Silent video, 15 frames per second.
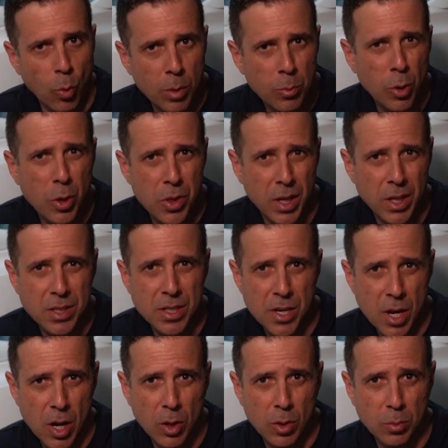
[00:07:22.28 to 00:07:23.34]
One more thing to
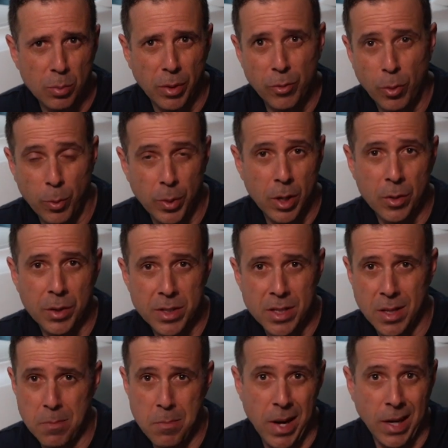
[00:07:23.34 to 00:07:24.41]
note before we go into
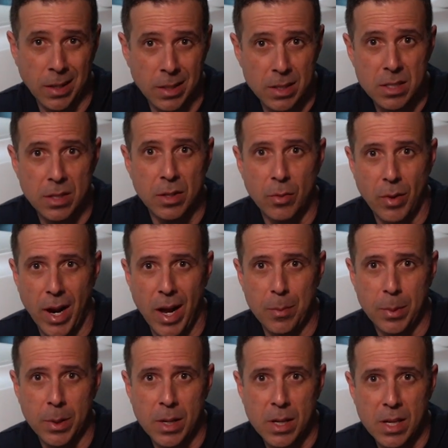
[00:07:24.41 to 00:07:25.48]
the maintenance of the
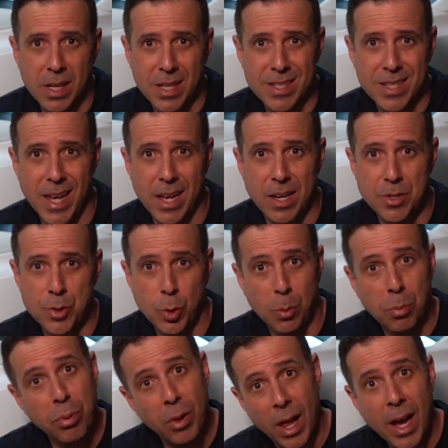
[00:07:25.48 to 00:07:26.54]
wrap is that to
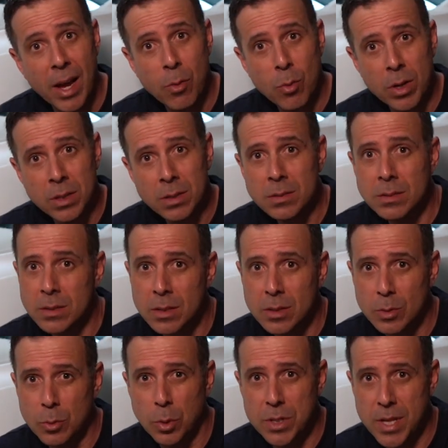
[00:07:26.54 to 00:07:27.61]
apply one
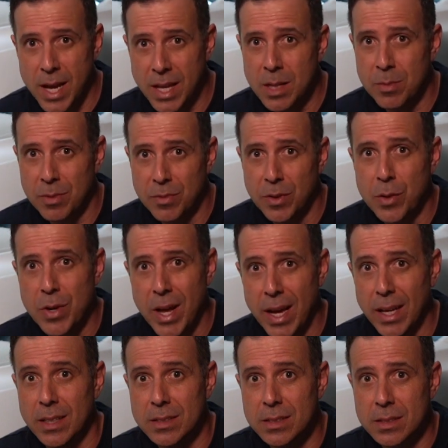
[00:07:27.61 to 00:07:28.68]
will take them a few
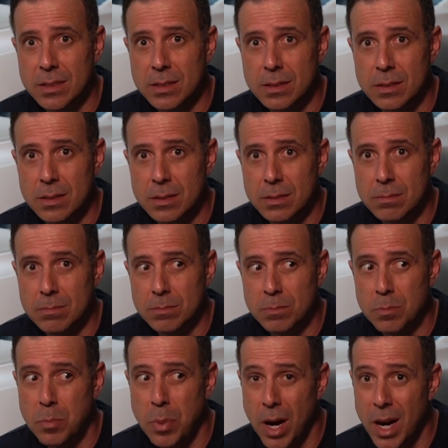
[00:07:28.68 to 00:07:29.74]
days,
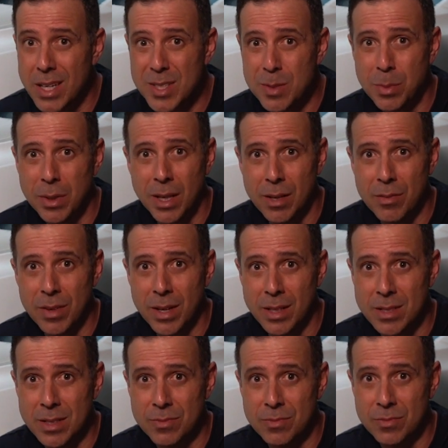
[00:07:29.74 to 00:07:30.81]
possibly even
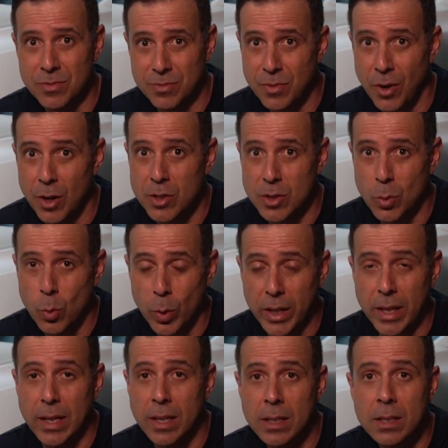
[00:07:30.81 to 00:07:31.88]
as far as a
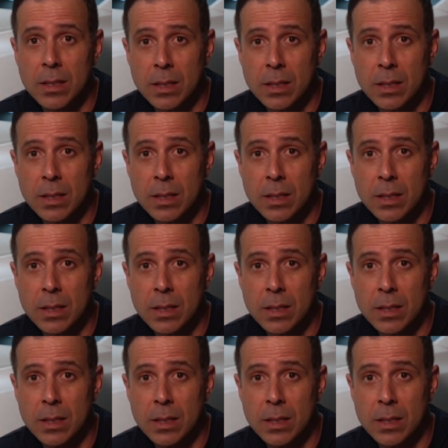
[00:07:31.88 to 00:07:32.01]
week.